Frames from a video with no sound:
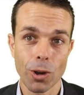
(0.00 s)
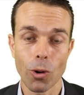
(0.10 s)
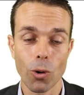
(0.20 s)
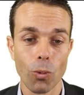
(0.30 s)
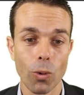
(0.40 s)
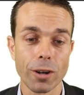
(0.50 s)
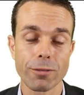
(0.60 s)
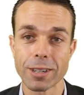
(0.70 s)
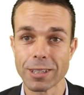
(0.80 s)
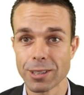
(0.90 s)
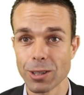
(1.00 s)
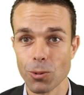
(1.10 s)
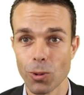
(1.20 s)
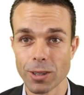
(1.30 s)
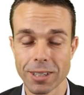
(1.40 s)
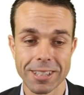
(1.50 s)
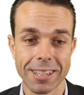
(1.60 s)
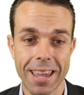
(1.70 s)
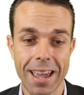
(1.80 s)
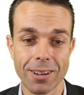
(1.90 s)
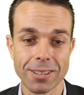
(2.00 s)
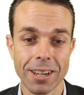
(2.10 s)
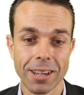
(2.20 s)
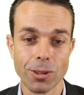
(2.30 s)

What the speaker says: or whatever it is that you're wanting to count.